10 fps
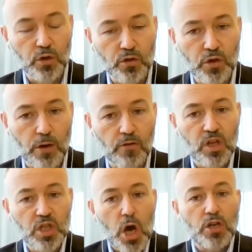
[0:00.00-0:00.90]
You sort of
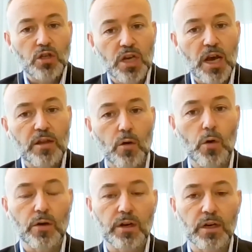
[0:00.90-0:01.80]
tie together
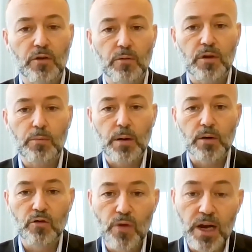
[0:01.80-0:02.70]
all of the different
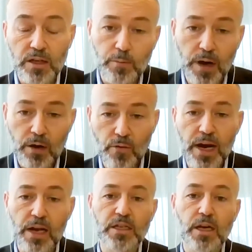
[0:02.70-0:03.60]
payment rails, and by
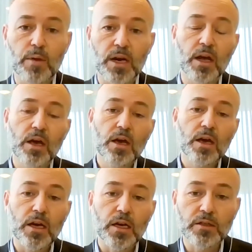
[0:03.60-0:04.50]
rails I mean
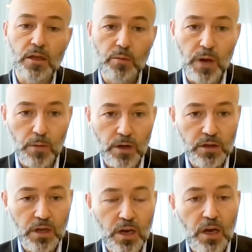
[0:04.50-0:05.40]
instant payments,